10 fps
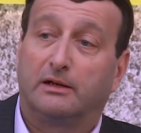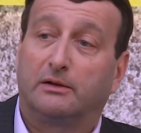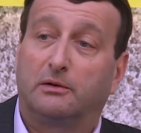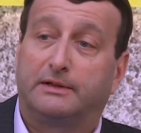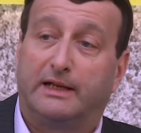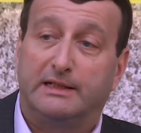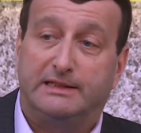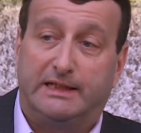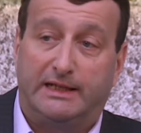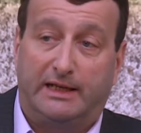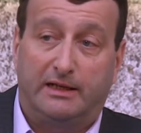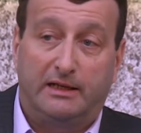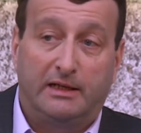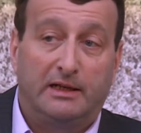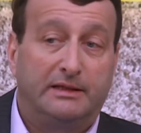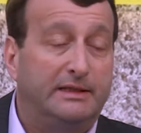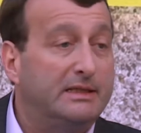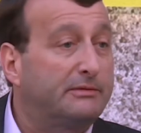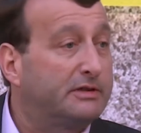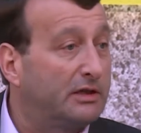hotel DNA.
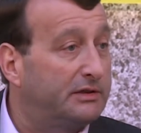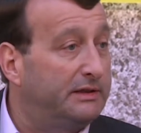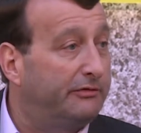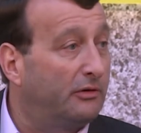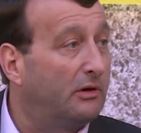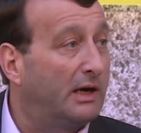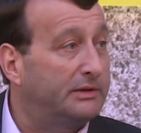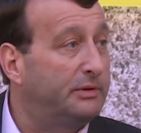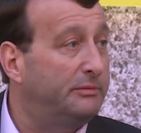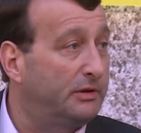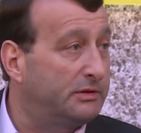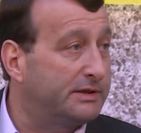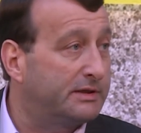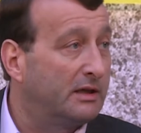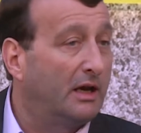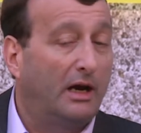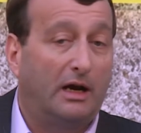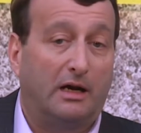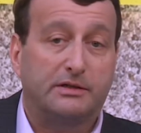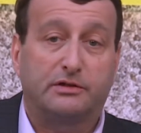These 34 attributes
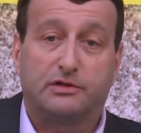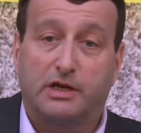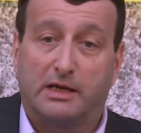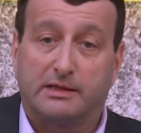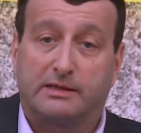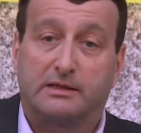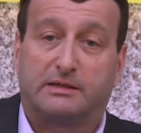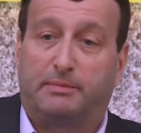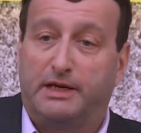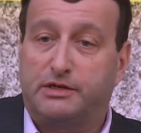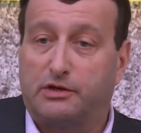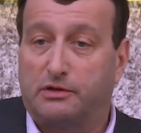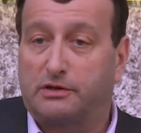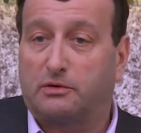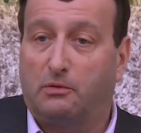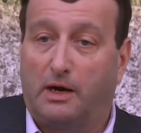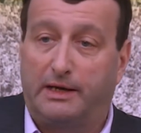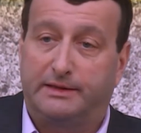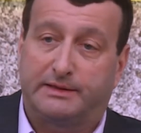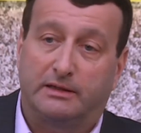are such as spacious,
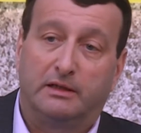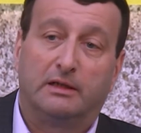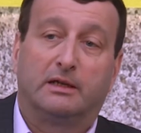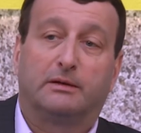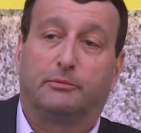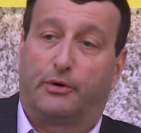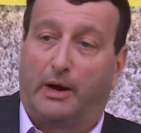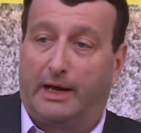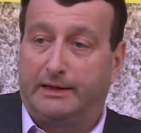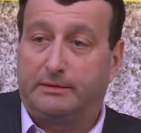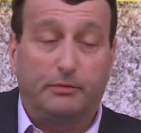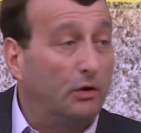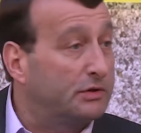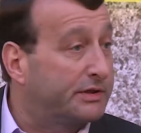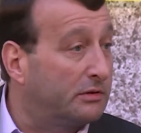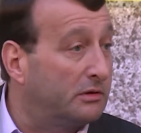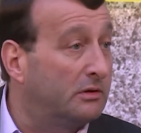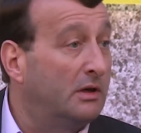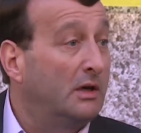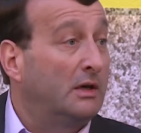quiet, bright, but
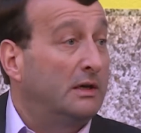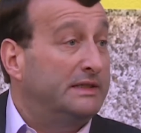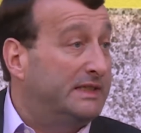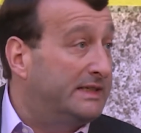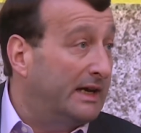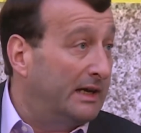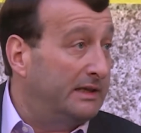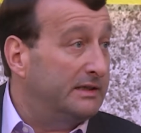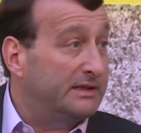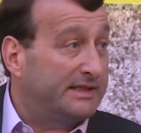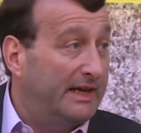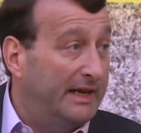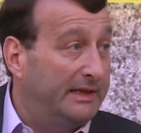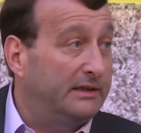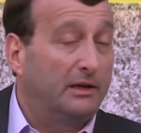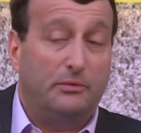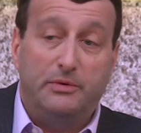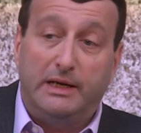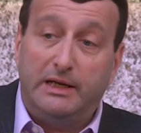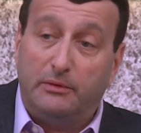also design, zen,
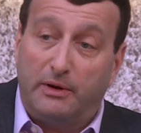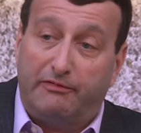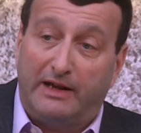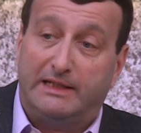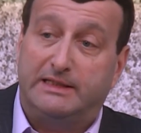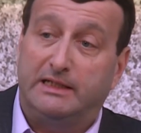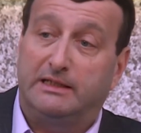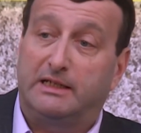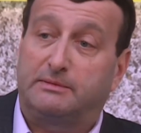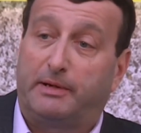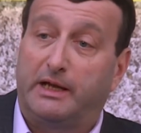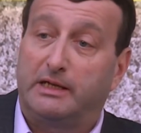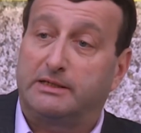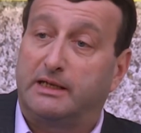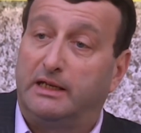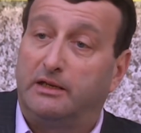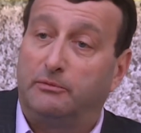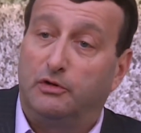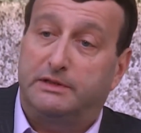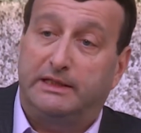really reflecting the experience in a
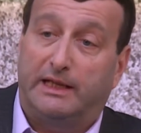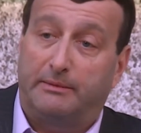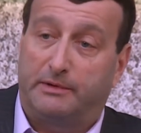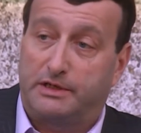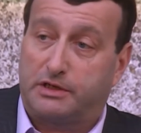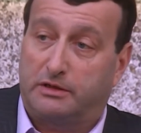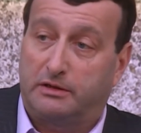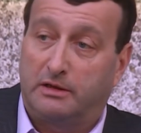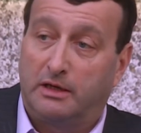multi-dimension.